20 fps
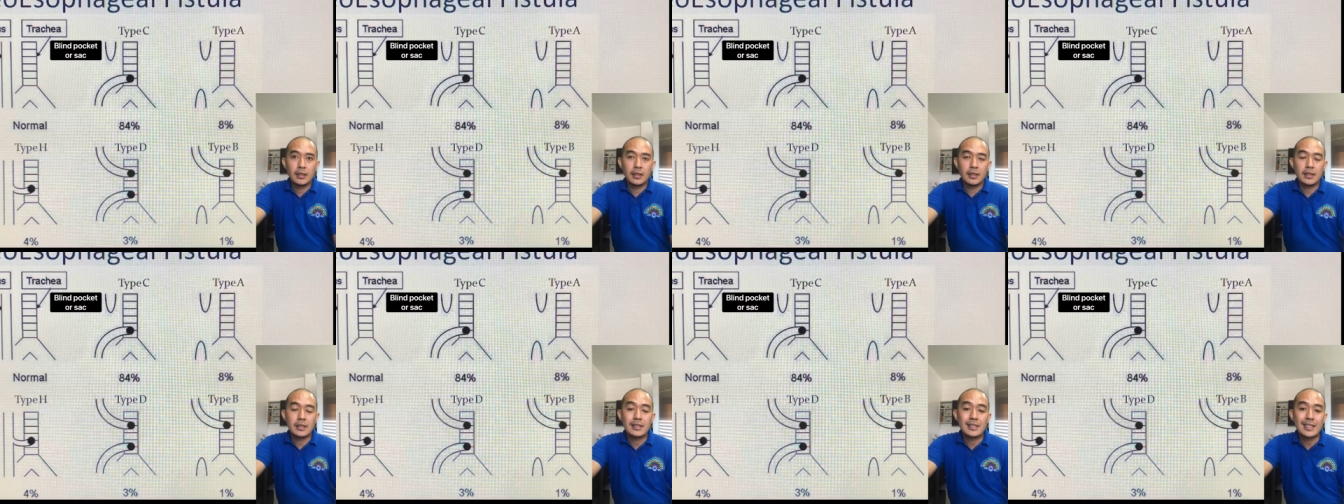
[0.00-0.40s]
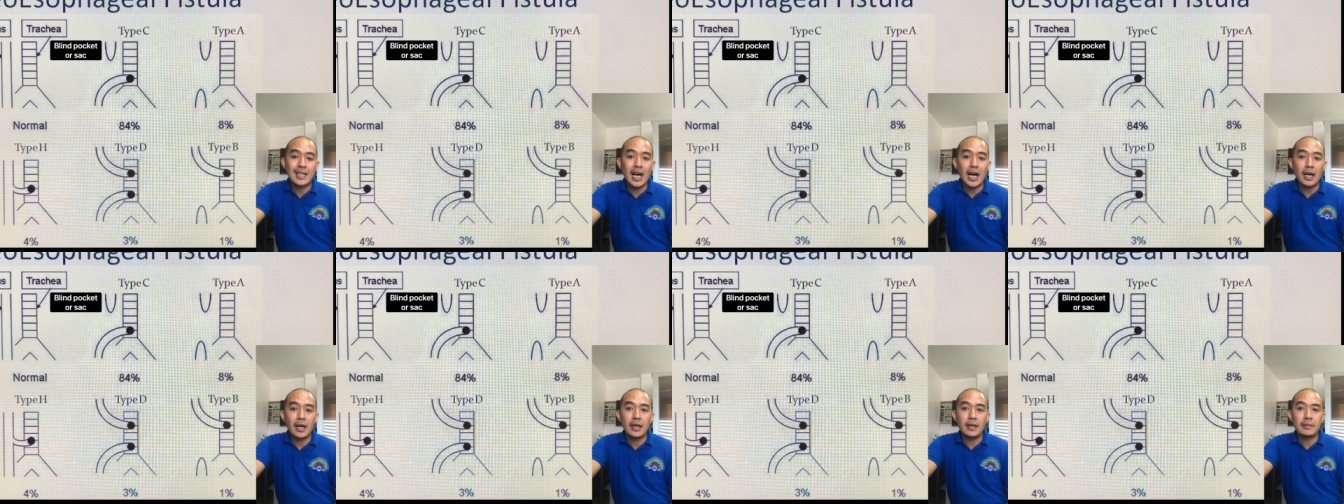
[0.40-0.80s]

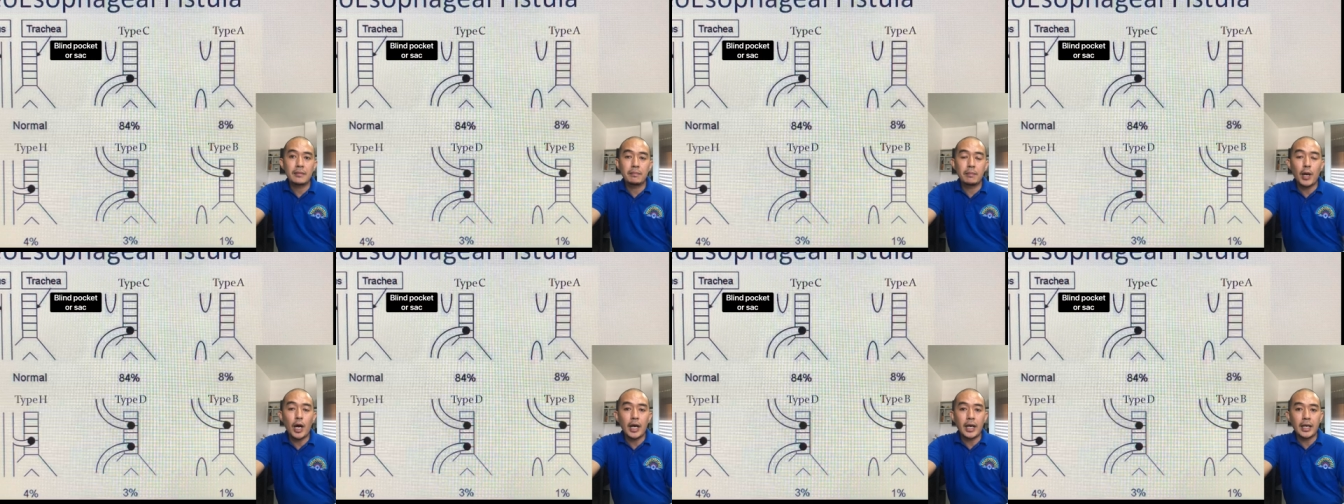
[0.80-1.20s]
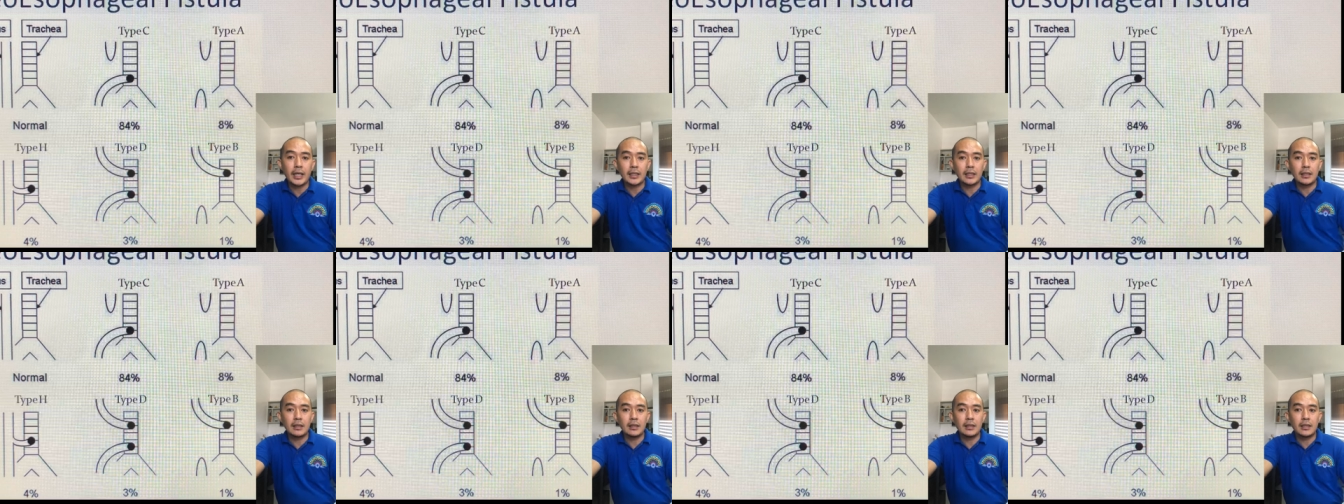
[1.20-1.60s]
sac pocket
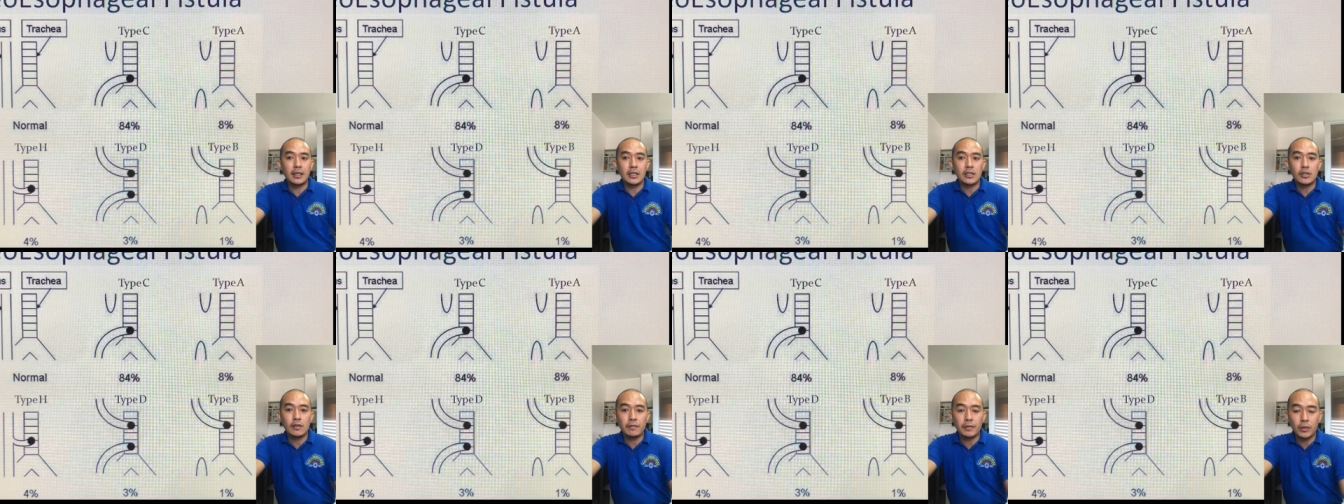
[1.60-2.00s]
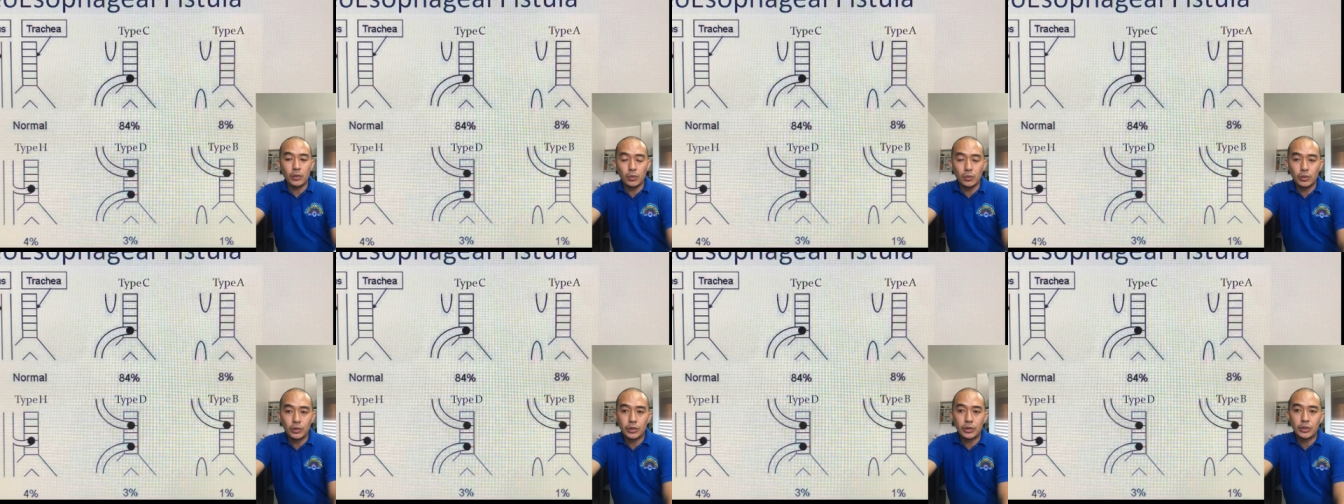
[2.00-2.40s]
in the
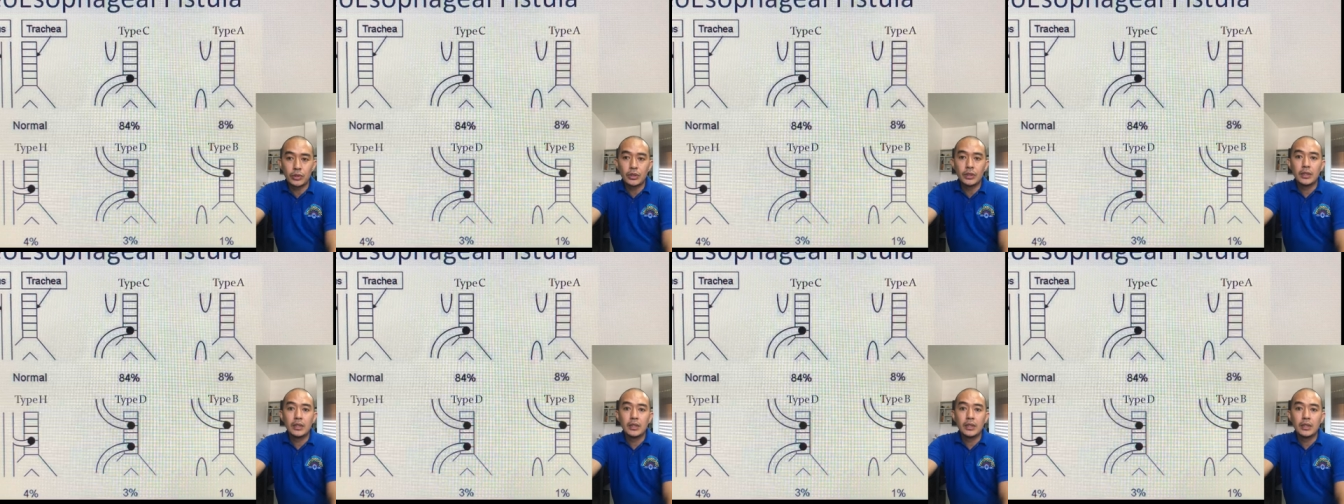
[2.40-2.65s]
esophagus,